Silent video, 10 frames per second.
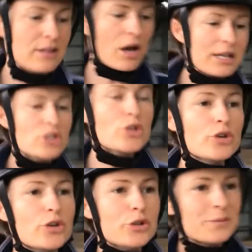like
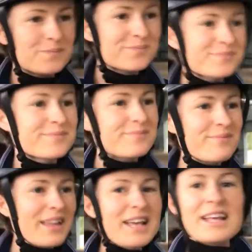to
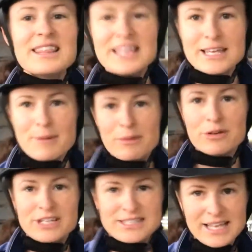think about
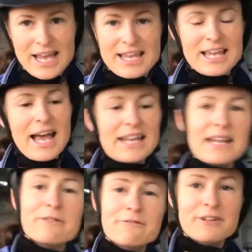what they're saying and
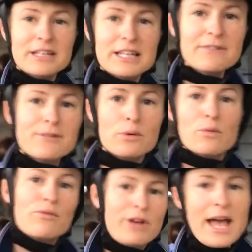get a feeling for
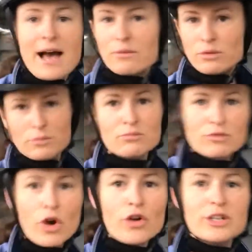
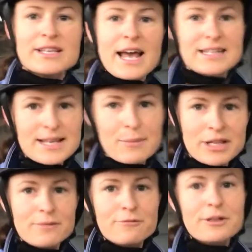notice how does that make
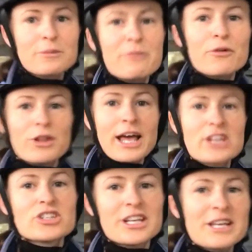them feel before they
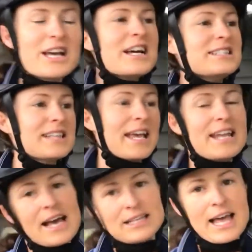actually say it
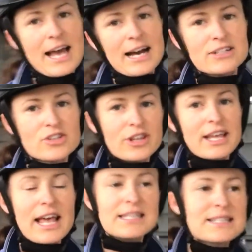out loud. So they
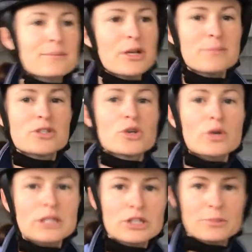can sometimes
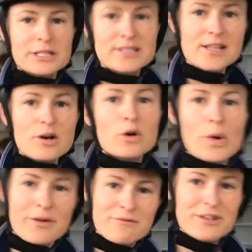talk a little bit slower,
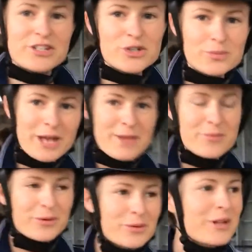where visual
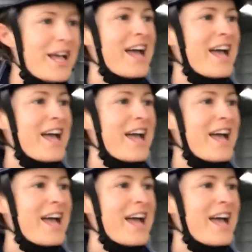people